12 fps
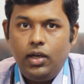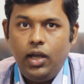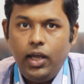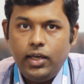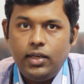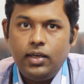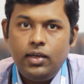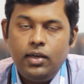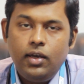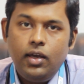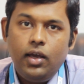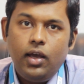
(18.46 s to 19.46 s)
Hi,
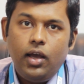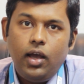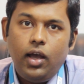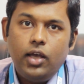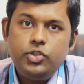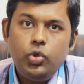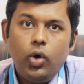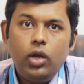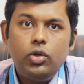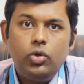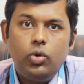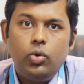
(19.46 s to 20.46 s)
as you
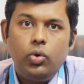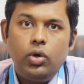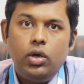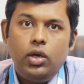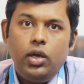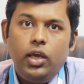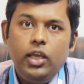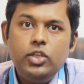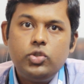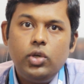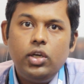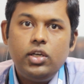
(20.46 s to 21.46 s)
all know,
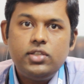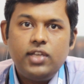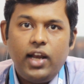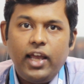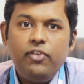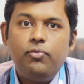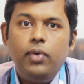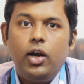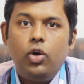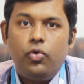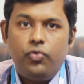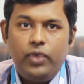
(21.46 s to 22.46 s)
insulin is the
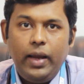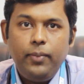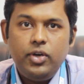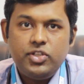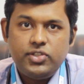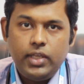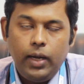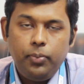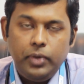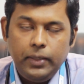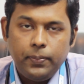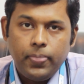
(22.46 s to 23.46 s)
lifeblood of diabetes
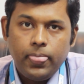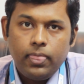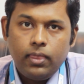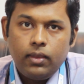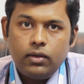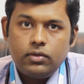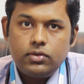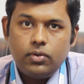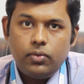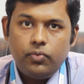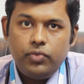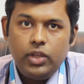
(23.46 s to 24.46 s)
therapy.
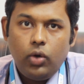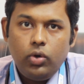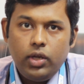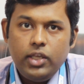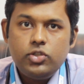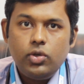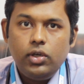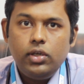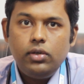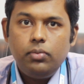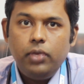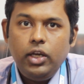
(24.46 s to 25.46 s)
So without
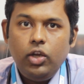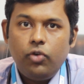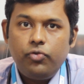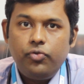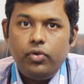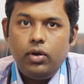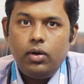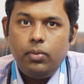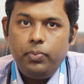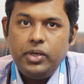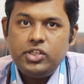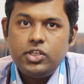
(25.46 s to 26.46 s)
insulin, many of uh,
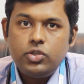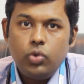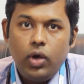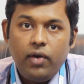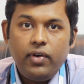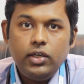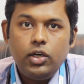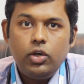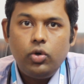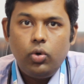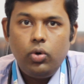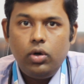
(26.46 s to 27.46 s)
patients who have
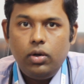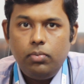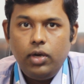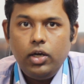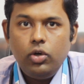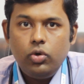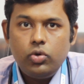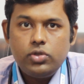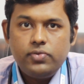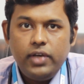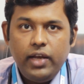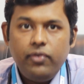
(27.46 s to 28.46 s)
uncontrolled blood
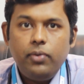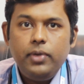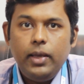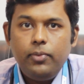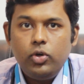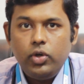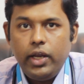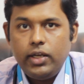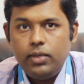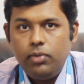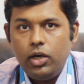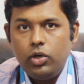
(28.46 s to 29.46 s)
glucose will never be able to
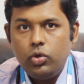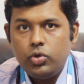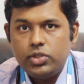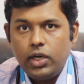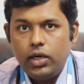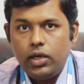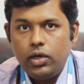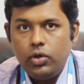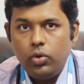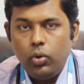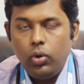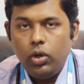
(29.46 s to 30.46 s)
get their blood glucose under
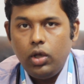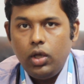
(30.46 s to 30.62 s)
control.